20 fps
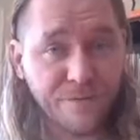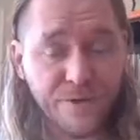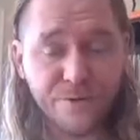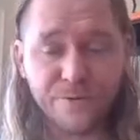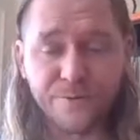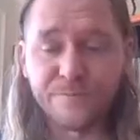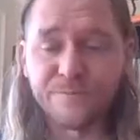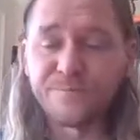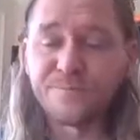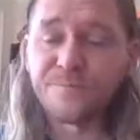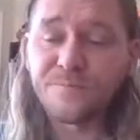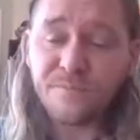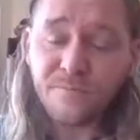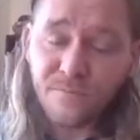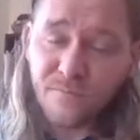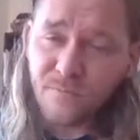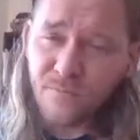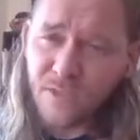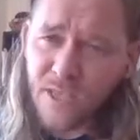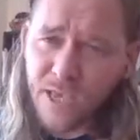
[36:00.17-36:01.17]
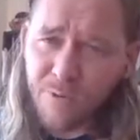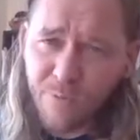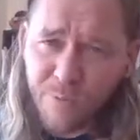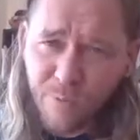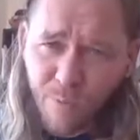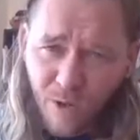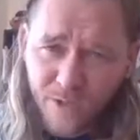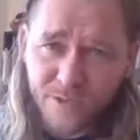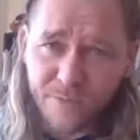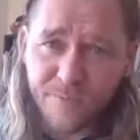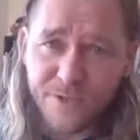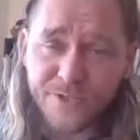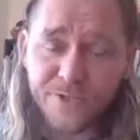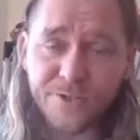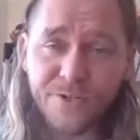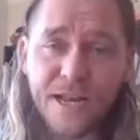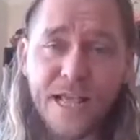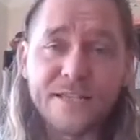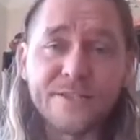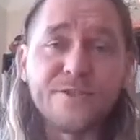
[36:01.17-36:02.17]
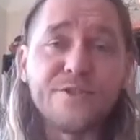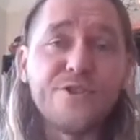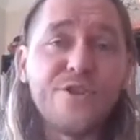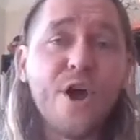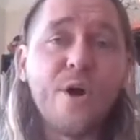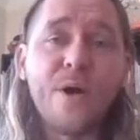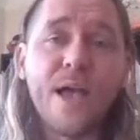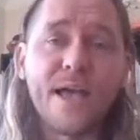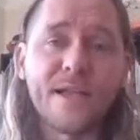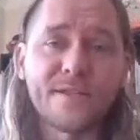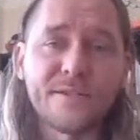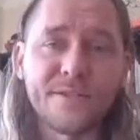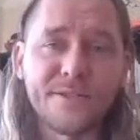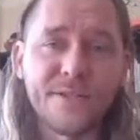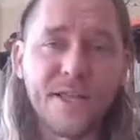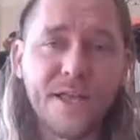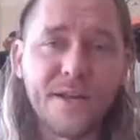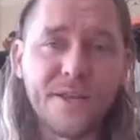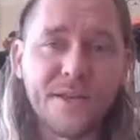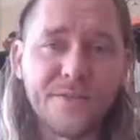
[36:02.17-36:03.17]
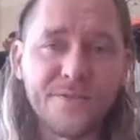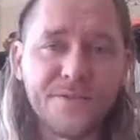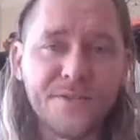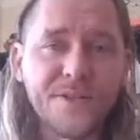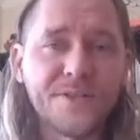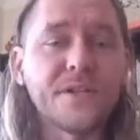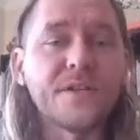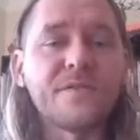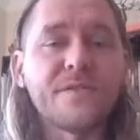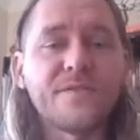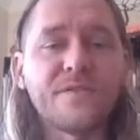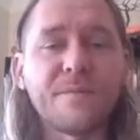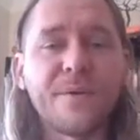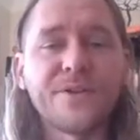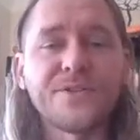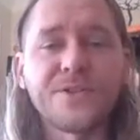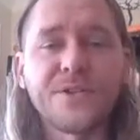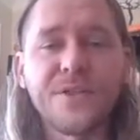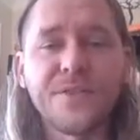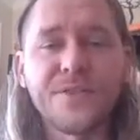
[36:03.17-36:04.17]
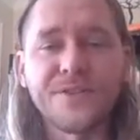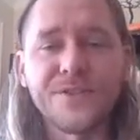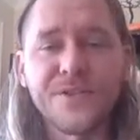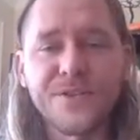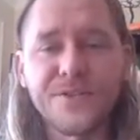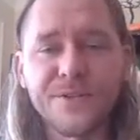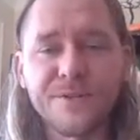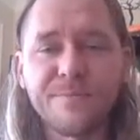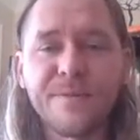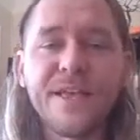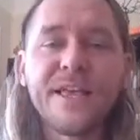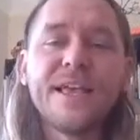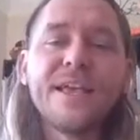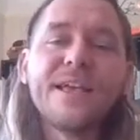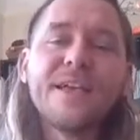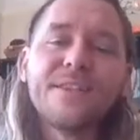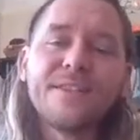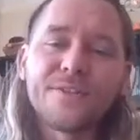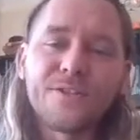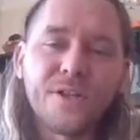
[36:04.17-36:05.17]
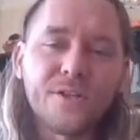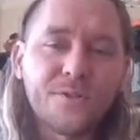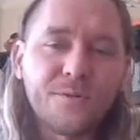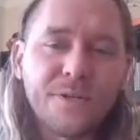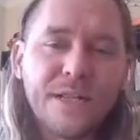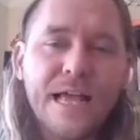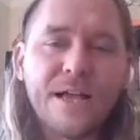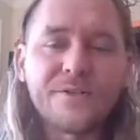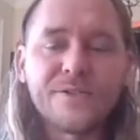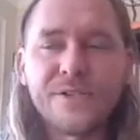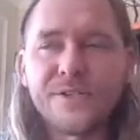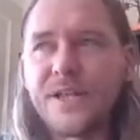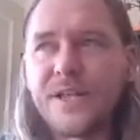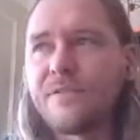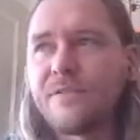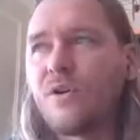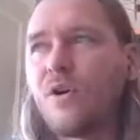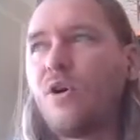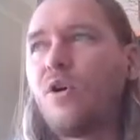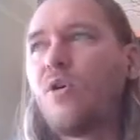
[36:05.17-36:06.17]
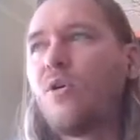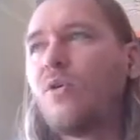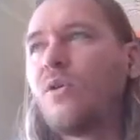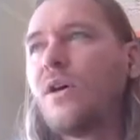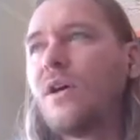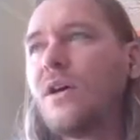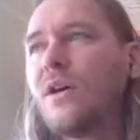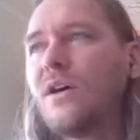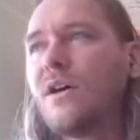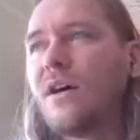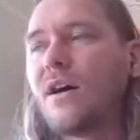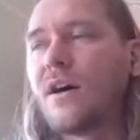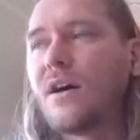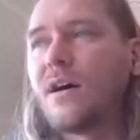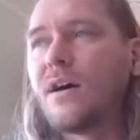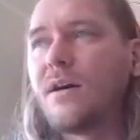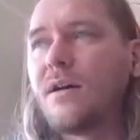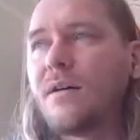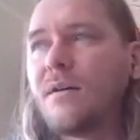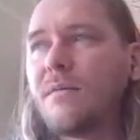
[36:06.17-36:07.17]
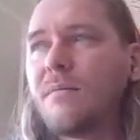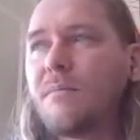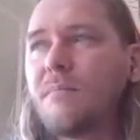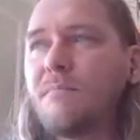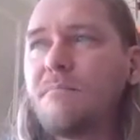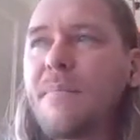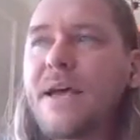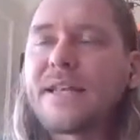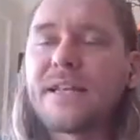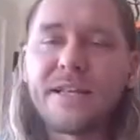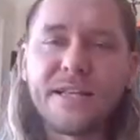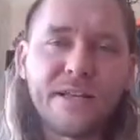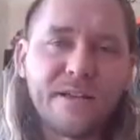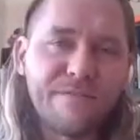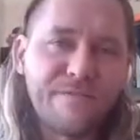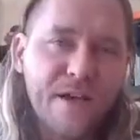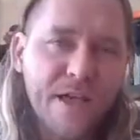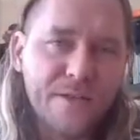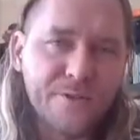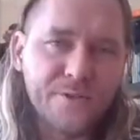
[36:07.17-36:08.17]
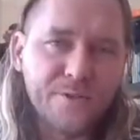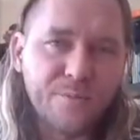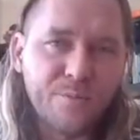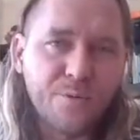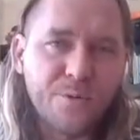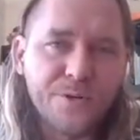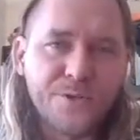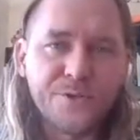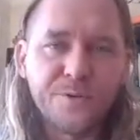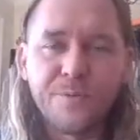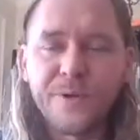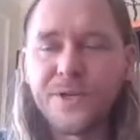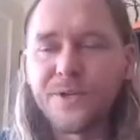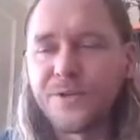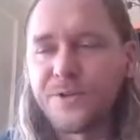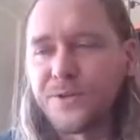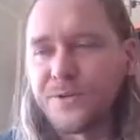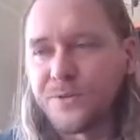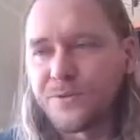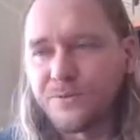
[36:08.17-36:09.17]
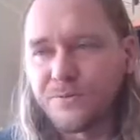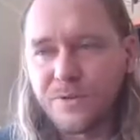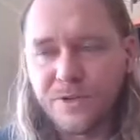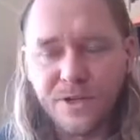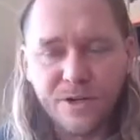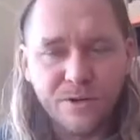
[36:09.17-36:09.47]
viewed. And we want to make sure it has no access to any other sensitive information on the system. This also allows us to have a whole medley of file support. So we can do,